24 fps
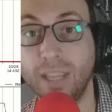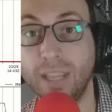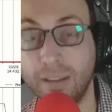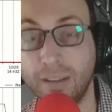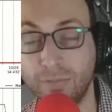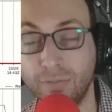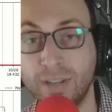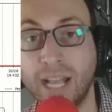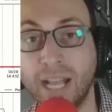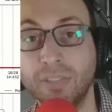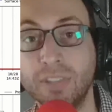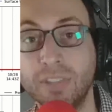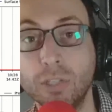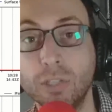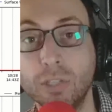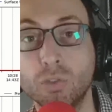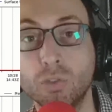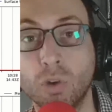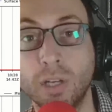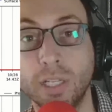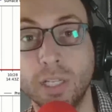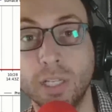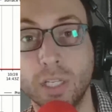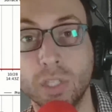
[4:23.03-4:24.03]
if not the
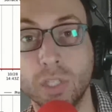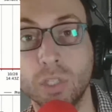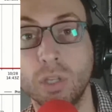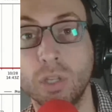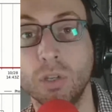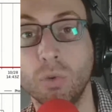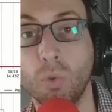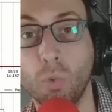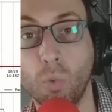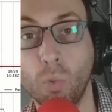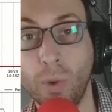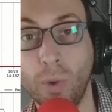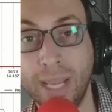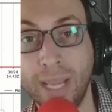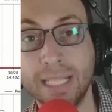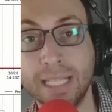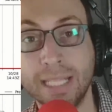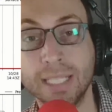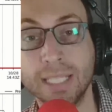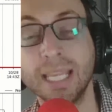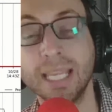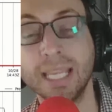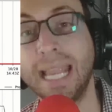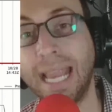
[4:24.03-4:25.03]
strongest
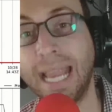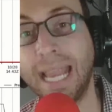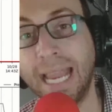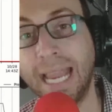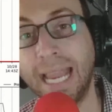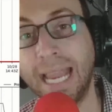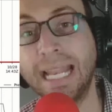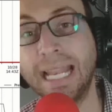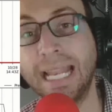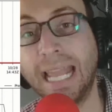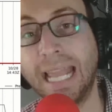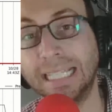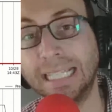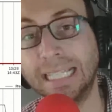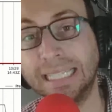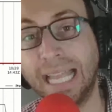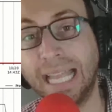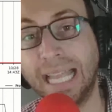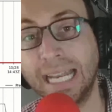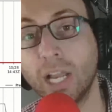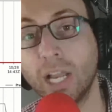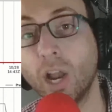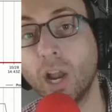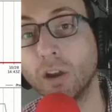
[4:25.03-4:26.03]
winds in an
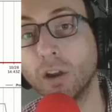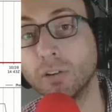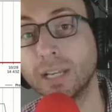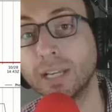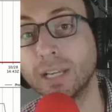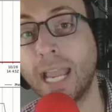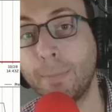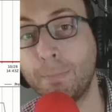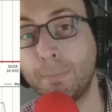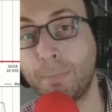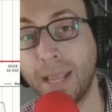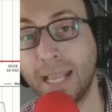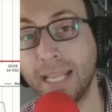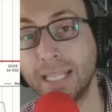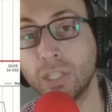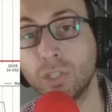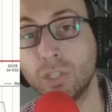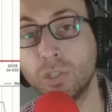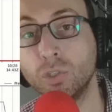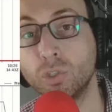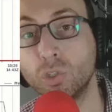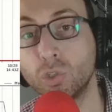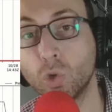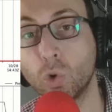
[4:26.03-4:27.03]
Atlantic hurricane
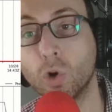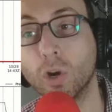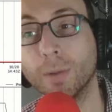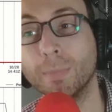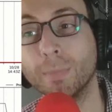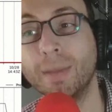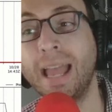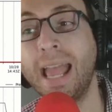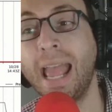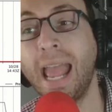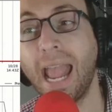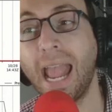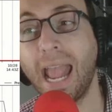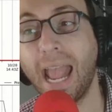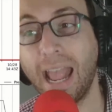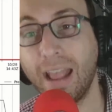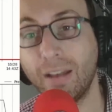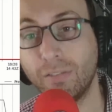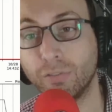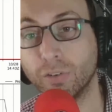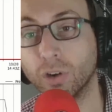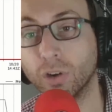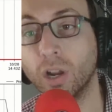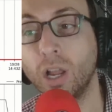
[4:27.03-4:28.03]
basin storm
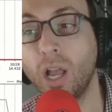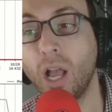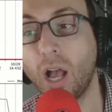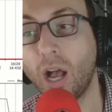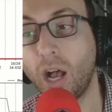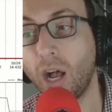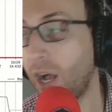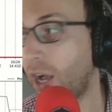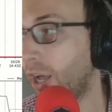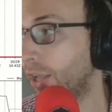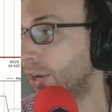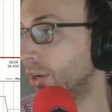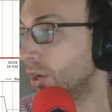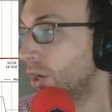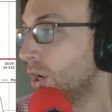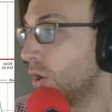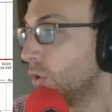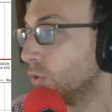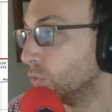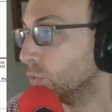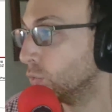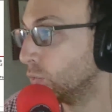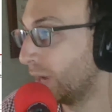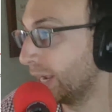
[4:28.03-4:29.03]
ever on
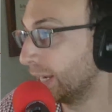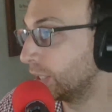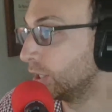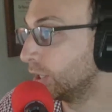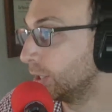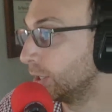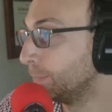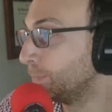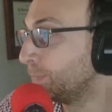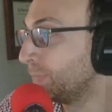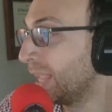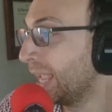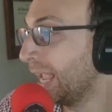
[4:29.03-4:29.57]
record.